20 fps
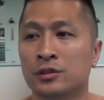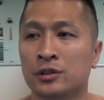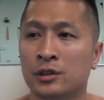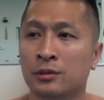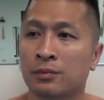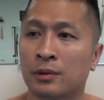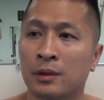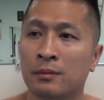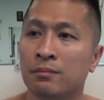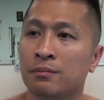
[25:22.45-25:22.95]
She
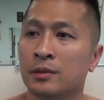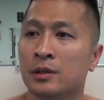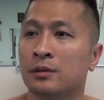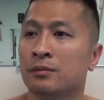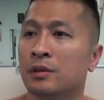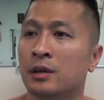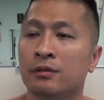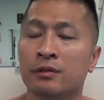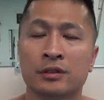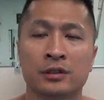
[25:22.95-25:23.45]
could probably beat
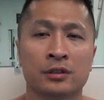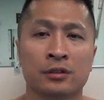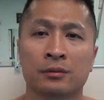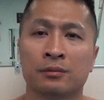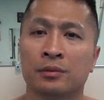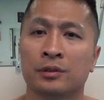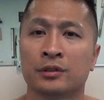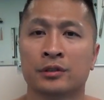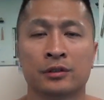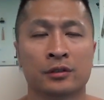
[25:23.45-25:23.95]
up every single
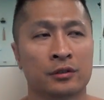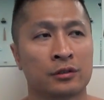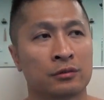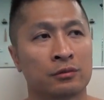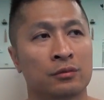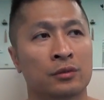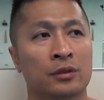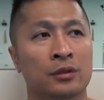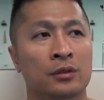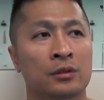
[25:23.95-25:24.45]
person in this
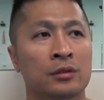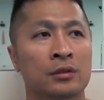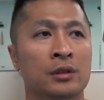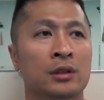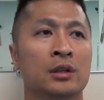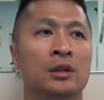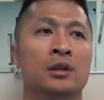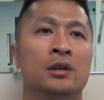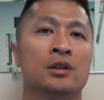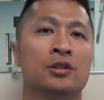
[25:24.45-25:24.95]
world.
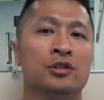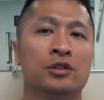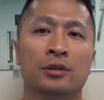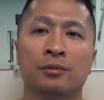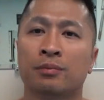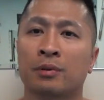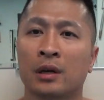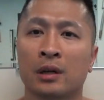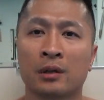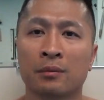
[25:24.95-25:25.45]
She
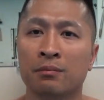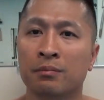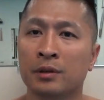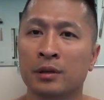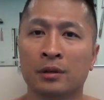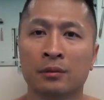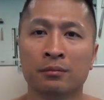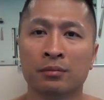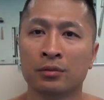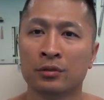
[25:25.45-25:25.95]
could probably
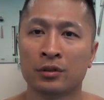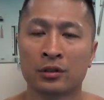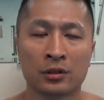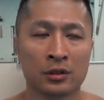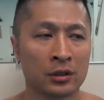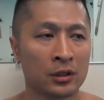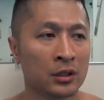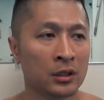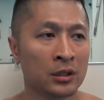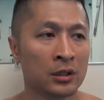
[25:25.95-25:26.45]
beat up Bruce
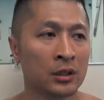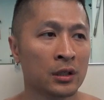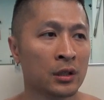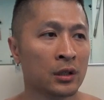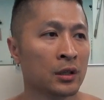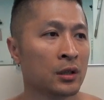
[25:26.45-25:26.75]
Lee.